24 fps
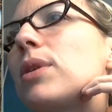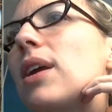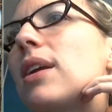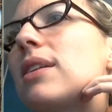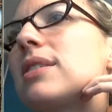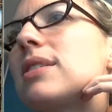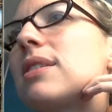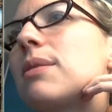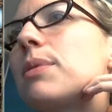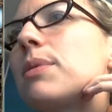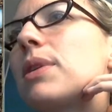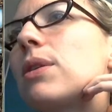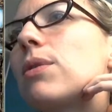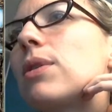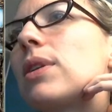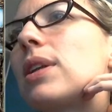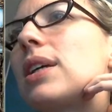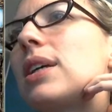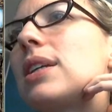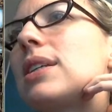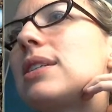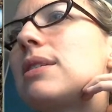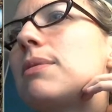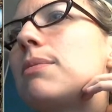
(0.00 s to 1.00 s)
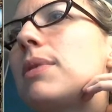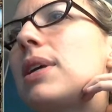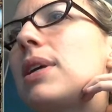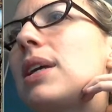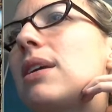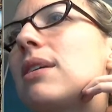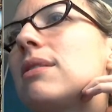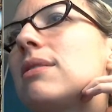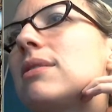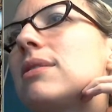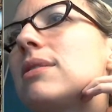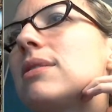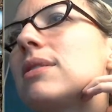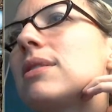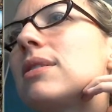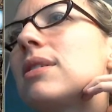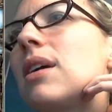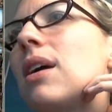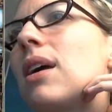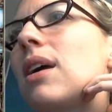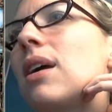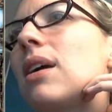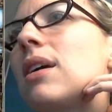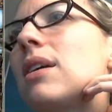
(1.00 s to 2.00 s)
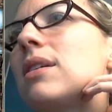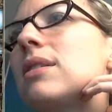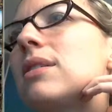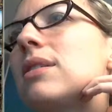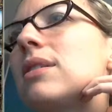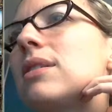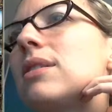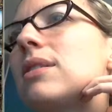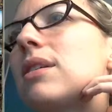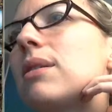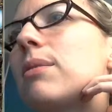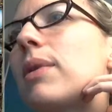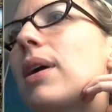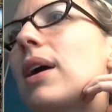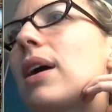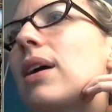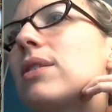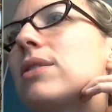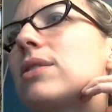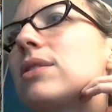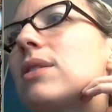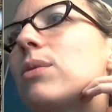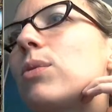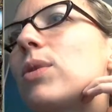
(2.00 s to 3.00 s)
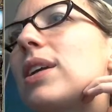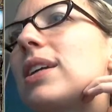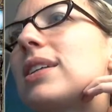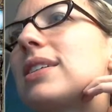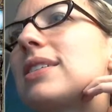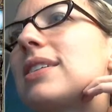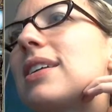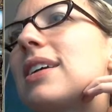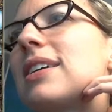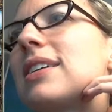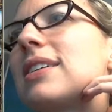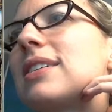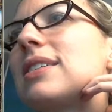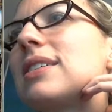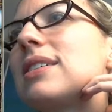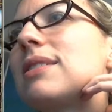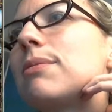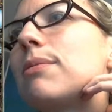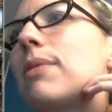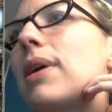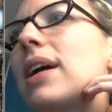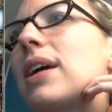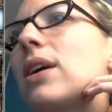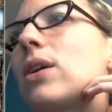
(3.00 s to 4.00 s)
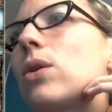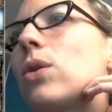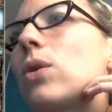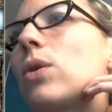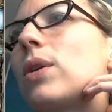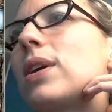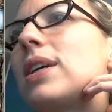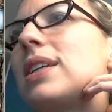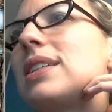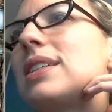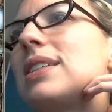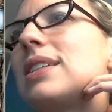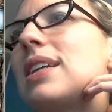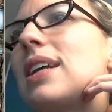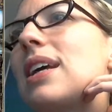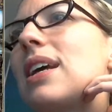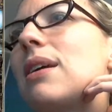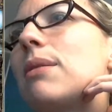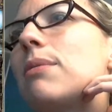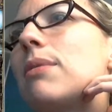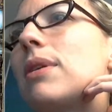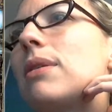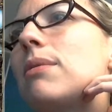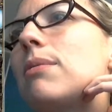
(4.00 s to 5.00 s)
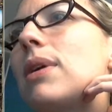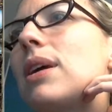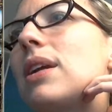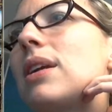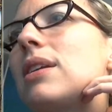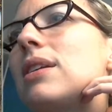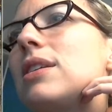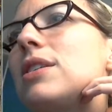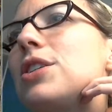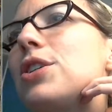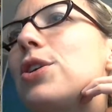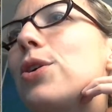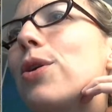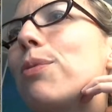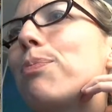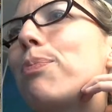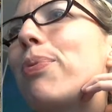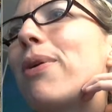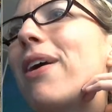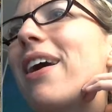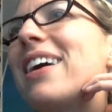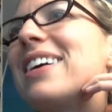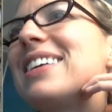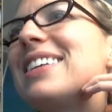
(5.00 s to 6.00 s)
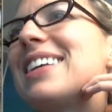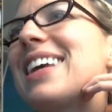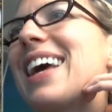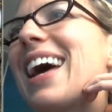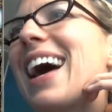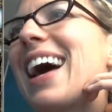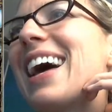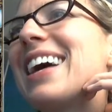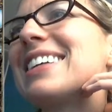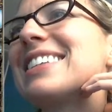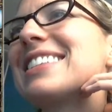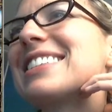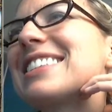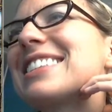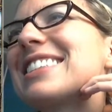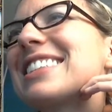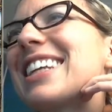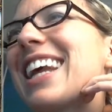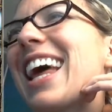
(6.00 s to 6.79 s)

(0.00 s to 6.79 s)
onto something related to me. Somehow someone else liked my coined name and made it into a podcast.